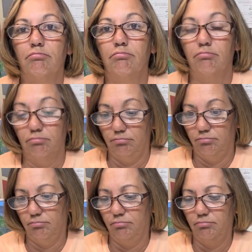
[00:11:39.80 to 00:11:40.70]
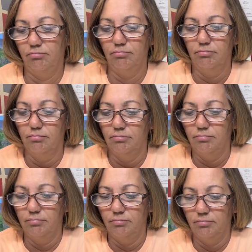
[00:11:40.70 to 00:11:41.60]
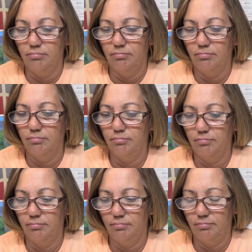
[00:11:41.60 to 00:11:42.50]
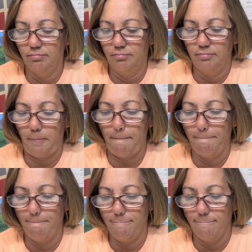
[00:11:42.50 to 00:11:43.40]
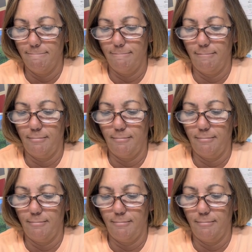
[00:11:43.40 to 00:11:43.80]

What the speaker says: [no speech]